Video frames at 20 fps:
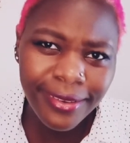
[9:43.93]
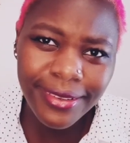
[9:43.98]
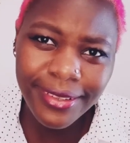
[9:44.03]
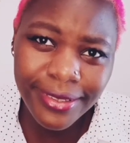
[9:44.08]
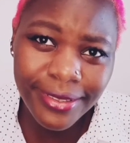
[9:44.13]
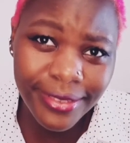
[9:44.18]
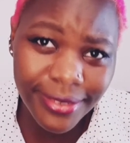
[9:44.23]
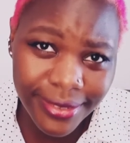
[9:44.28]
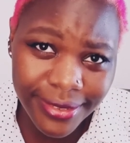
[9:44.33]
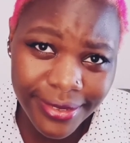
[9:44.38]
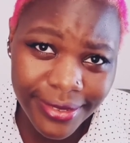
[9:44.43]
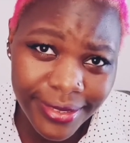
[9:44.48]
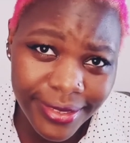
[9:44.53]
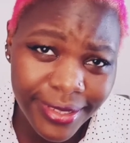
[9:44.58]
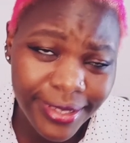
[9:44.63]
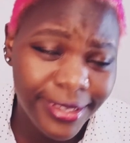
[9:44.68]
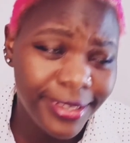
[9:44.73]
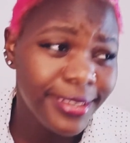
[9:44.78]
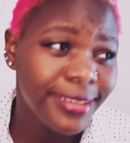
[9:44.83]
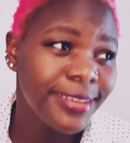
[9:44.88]

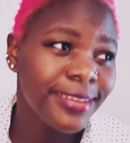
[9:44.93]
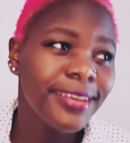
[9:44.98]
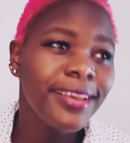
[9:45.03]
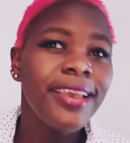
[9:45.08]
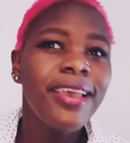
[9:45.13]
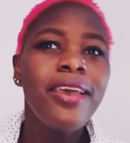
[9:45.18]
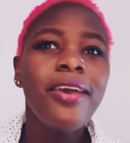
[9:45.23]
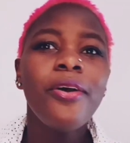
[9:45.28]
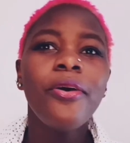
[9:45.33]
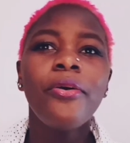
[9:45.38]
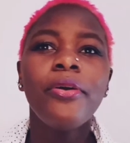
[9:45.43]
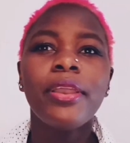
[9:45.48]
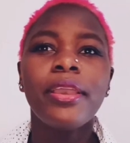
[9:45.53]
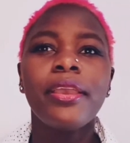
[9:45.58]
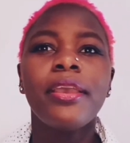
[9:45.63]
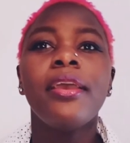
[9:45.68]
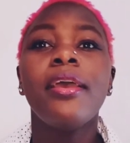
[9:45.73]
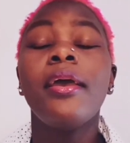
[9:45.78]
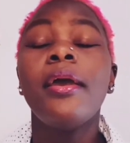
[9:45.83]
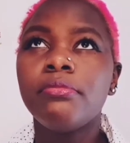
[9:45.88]
guys,
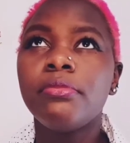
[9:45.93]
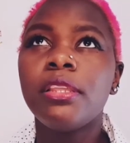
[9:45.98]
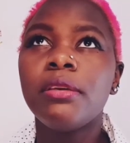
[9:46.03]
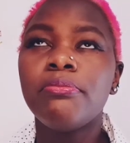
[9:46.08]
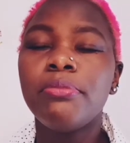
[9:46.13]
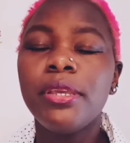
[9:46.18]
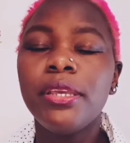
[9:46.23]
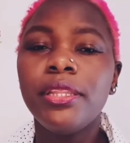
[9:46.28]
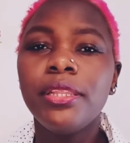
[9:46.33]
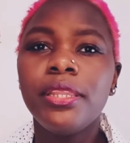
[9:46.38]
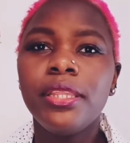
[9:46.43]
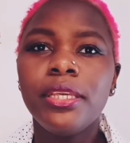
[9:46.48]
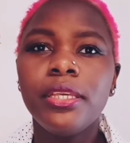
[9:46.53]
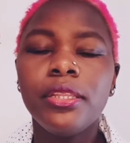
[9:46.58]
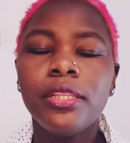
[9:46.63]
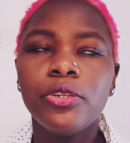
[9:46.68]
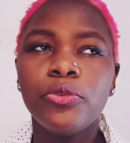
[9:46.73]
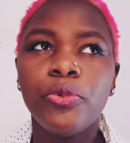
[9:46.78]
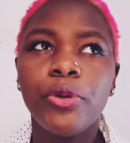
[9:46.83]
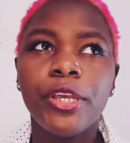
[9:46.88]
okay, the main
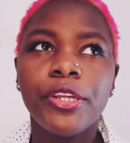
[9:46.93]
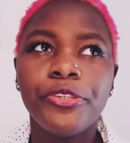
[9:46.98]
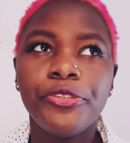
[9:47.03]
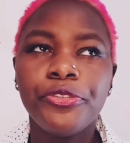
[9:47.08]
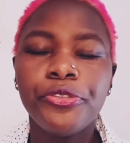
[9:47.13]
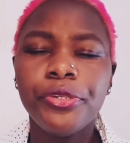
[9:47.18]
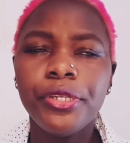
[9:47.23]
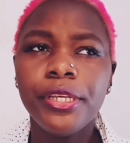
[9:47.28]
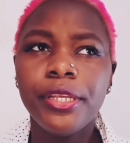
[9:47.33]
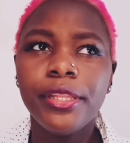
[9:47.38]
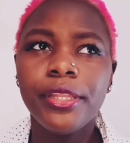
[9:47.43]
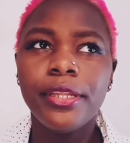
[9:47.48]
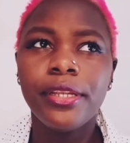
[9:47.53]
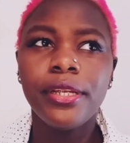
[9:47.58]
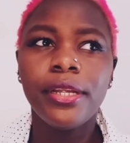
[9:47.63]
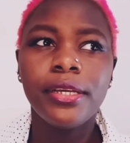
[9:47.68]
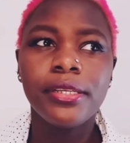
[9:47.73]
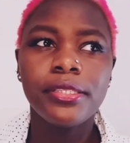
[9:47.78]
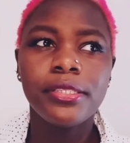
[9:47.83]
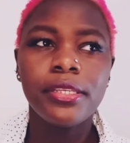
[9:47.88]
thing that we are doing
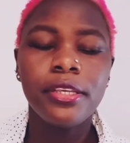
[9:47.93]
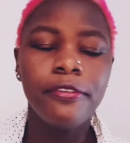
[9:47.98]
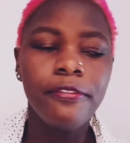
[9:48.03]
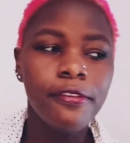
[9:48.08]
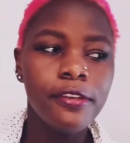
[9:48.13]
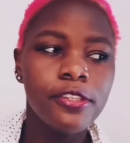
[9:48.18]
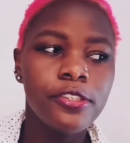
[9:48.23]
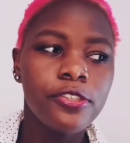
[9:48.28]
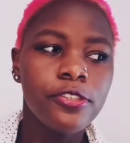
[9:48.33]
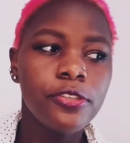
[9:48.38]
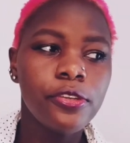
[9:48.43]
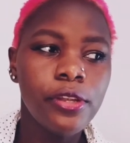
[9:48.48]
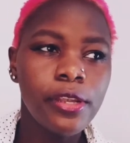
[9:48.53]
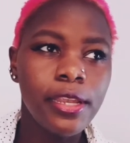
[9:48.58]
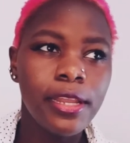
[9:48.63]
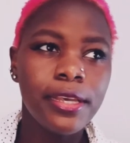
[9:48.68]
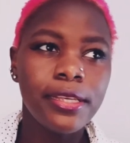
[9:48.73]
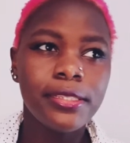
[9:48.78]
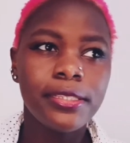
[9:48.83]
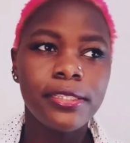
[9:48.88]
there as FSU
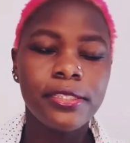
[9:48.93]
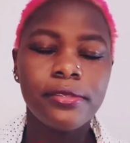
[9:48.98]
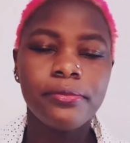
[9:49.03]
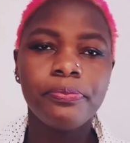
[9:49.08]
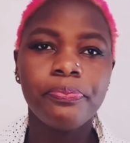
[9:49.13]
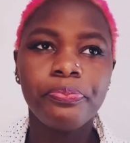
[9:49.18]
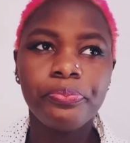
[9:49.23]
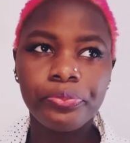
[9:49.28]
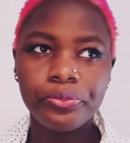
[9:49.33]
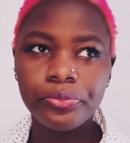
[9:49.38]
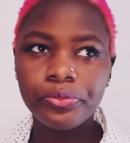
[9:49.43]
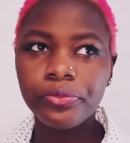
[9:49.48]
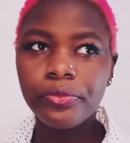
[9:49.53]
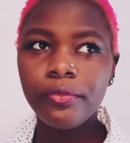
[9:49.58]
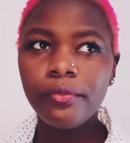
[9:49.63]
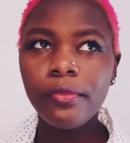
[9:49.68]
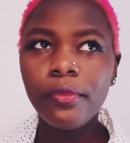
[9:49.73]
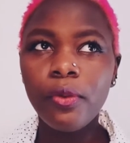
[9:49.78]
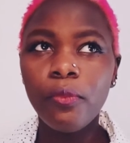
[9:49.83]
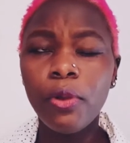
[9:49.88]
class,
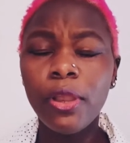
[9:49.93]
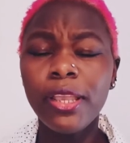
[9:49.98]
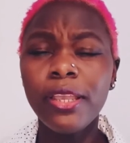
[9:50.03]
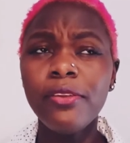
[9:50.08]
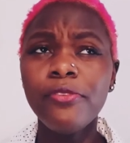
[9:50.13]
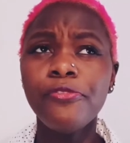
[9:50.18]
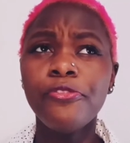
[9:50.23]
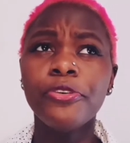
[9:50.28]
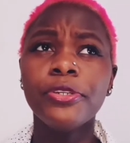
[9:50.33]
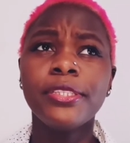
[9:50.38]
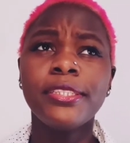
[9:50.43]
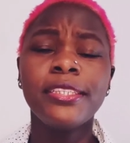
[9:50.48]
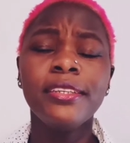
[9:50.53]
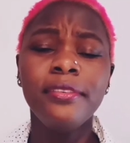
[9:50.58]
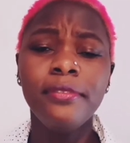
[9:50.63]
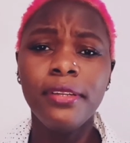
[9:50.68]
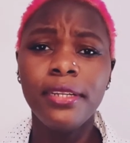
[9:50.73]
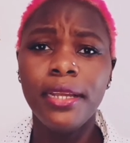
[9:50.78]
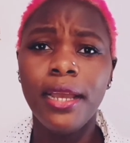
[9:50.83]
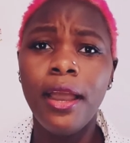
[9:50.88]
working for
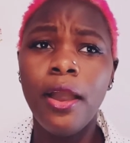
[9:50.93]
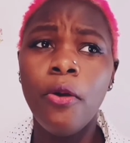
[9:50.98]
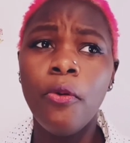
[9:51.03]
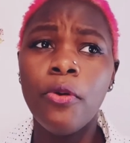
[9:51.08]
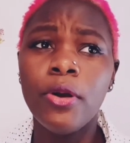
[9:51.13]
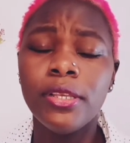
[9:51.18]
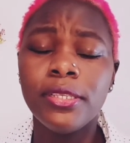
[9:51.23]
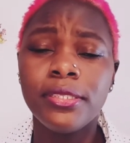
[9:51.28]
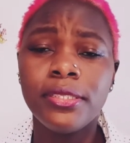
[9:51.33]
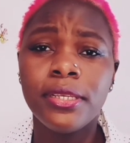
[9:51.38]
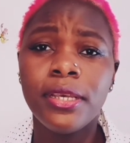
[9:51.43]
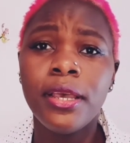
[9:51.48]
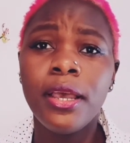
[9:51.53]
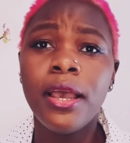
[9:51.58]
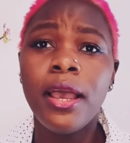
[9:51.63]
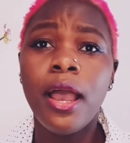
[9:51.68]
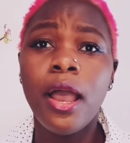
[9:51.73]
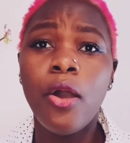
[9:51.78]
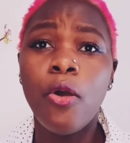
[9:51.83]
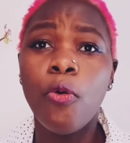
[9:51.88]
7 hours,
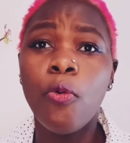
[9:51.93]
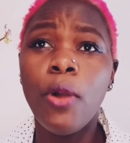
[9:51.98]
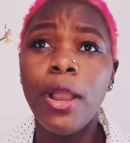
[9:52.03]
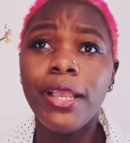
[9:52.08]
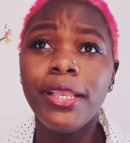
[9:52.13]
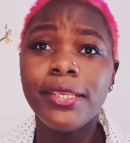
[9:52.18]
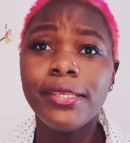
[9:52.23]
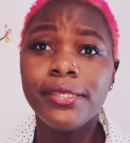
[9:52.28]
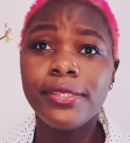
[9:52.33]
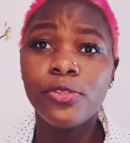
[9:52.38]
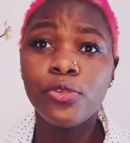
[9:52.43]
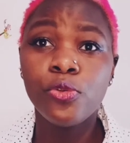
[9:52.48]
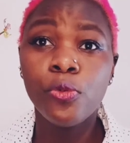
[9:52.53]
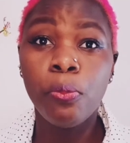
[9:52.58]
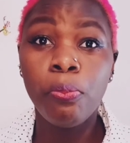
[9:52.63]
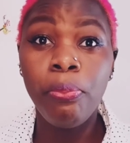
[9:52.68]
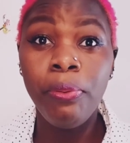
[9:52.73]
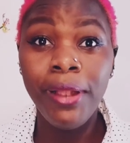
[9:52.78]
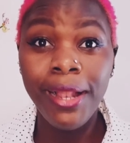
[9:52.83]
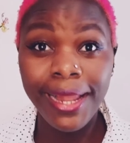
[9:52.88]
our work is to
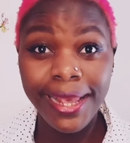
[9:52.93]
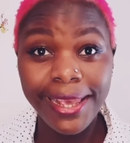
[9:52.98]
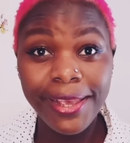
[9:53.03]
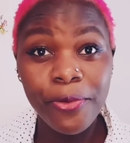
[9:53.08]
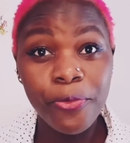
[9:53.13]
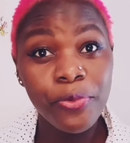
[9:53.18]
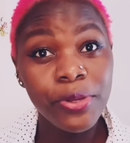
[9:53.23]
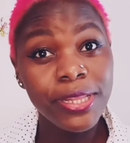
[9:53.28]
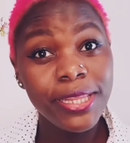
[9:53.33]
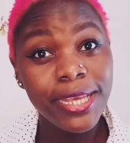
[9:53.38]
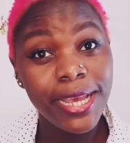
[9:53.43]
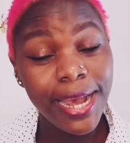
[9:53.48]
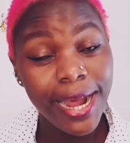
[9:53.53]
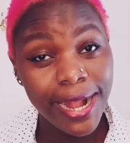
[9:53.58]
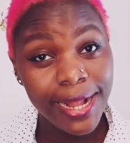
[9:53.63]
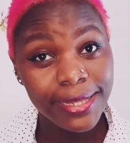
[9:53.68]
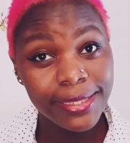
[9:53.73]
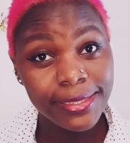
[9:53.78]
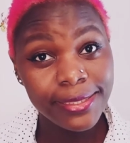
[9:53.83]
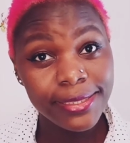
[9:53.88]
play with
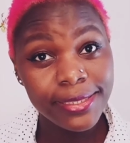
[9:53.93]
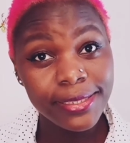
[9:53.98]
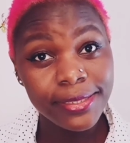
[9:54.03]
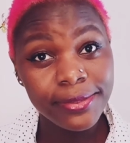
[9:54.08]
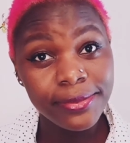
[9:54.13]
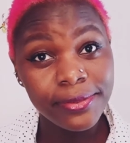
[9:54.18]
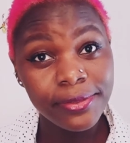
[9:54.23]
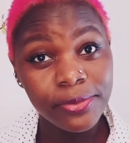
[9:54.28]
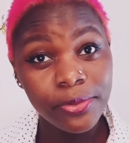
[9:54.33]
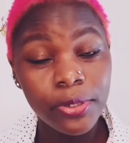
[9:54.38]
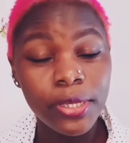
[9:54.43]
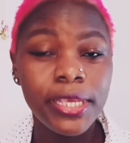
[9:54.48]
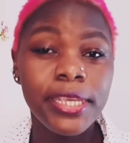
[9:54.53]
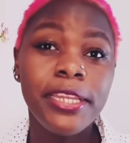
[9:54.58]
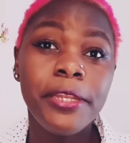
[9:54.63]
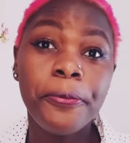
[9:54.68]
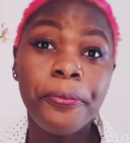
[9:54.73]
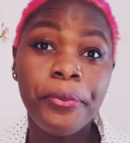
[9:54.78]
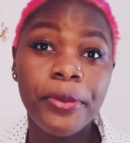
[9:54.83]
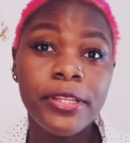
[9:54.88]
alt. Okay,
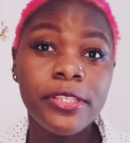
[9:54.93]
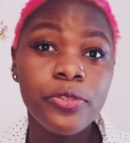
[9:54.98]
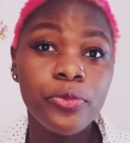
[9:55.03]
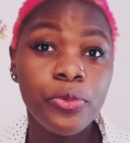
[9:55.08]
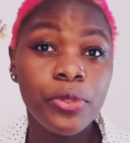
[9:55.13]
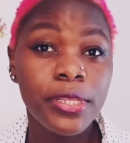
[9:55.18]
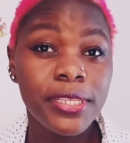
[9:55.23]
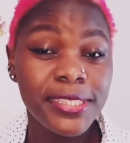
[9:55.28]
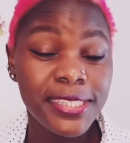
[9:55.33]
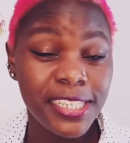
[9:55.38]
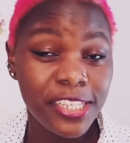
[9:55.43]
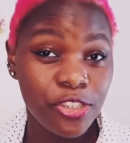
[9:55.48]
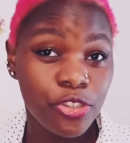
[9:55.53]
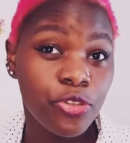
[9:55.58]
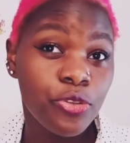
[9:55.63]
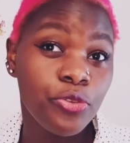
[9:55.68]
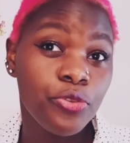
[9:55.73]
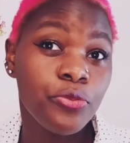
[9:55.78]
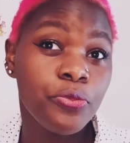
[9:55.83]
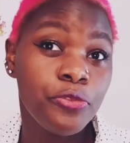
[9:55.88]
it depends with the
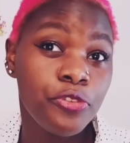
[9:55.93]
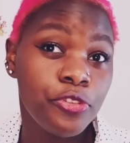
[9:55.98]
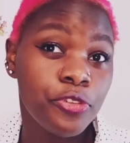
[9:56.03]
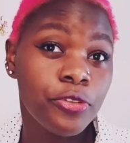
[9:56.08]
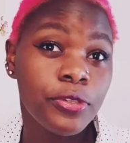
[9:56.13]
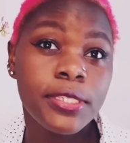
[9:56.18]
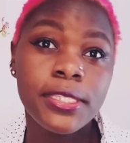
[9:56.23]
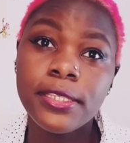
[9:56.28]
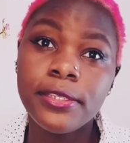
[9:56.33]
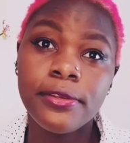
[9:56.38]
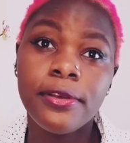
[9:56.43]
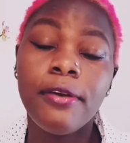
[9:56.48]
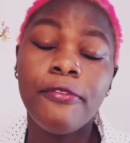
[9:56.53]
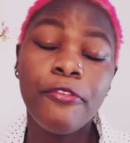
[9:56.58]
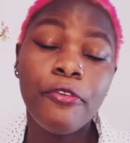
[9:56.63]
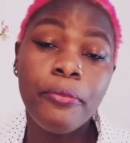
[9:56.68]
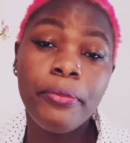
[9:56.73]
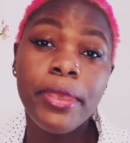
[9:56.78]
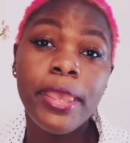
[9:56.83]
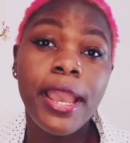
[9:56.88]
section you chose.
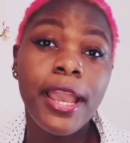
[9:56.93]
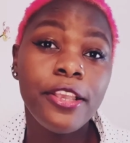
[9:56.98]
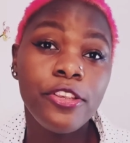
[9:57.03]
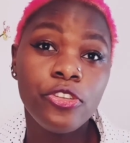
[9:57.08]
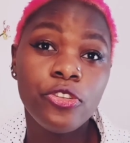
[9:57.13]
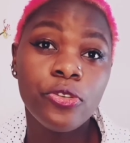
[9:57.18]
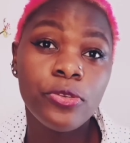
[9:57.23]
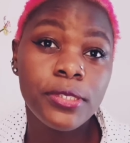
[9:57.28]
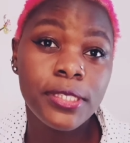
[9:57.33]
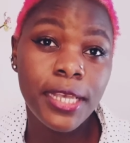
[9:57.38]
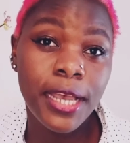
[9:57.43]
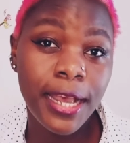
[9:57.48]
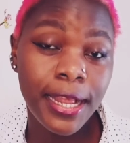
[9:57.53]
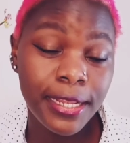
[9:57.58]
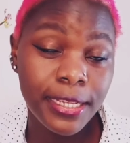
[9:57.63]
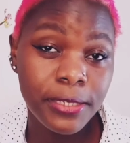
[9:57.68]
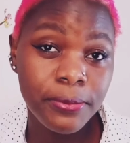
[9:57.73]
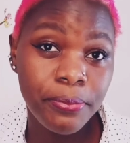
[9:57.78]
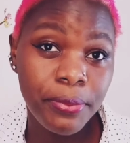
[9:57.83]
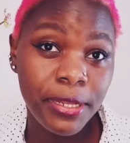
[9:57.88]
For me, I chose
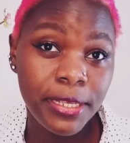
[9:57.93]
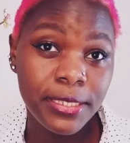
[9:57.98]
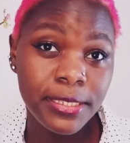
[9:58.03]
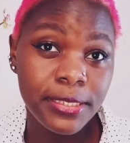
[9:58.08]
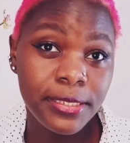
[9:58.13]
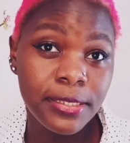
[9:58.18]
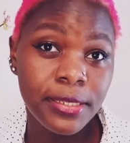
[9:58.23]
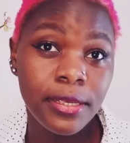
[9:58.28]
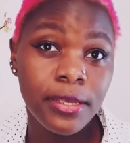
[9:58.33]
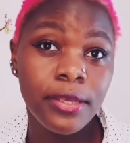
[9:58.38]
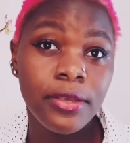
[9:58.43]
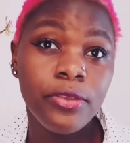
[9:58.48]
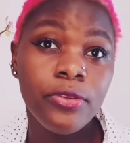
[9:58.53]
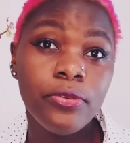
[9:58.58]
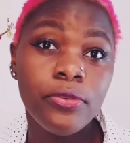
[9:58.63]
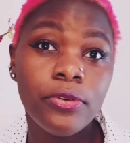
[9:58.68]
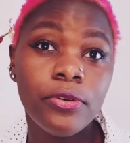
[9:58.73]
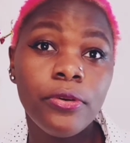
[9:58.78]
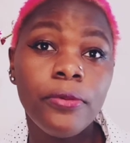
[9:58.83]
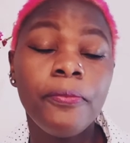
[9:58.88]
alt place.
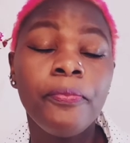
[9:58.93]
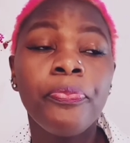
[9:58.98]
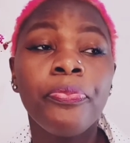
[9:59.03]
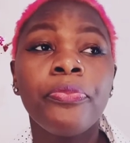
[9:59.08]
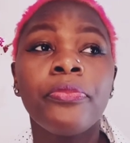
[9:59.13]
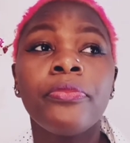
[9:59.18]
you know.